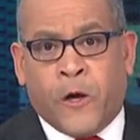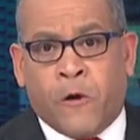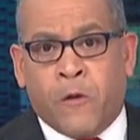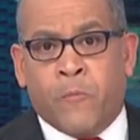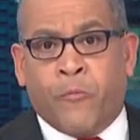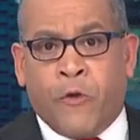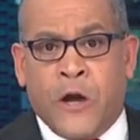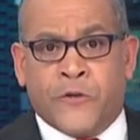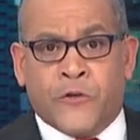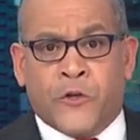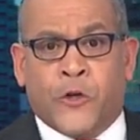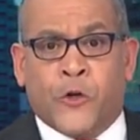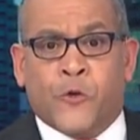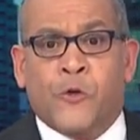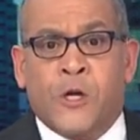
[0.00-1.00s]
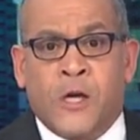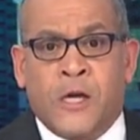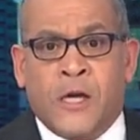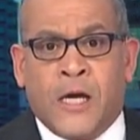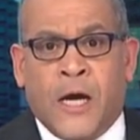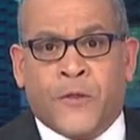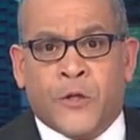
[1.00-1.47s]
that are embracing you
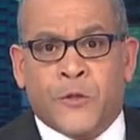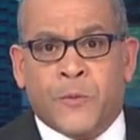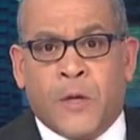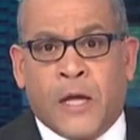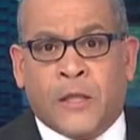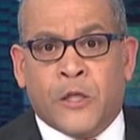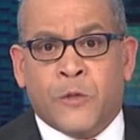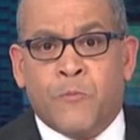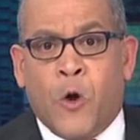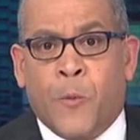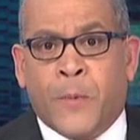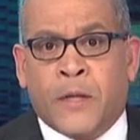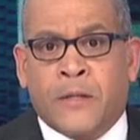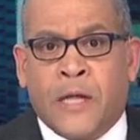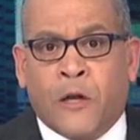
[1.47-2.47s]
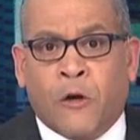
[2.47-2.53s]
at this, at this moment, not